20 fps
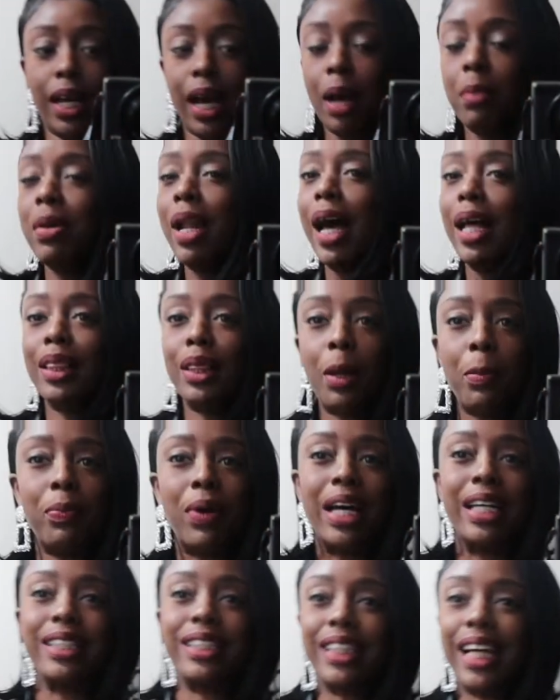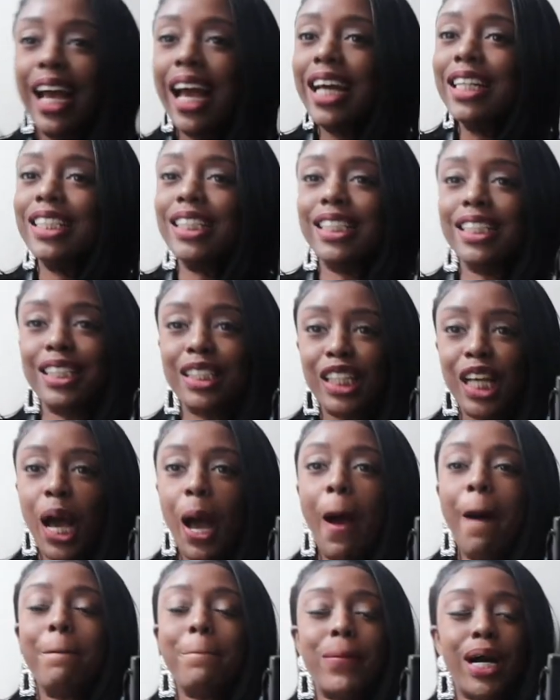I'm not the best edges
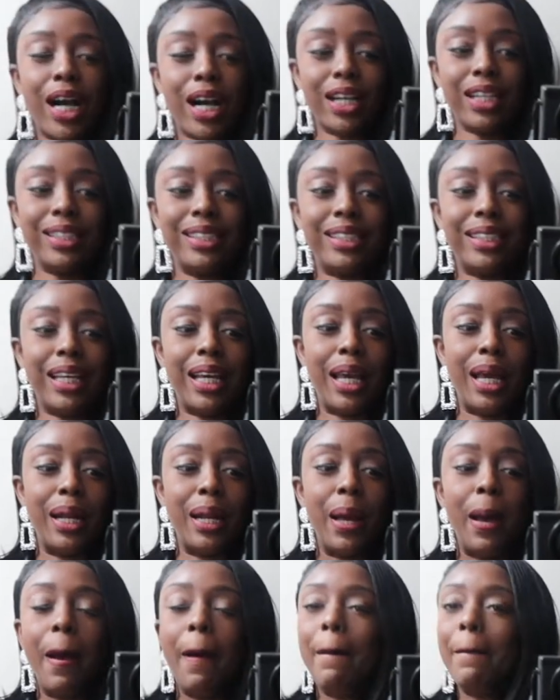person,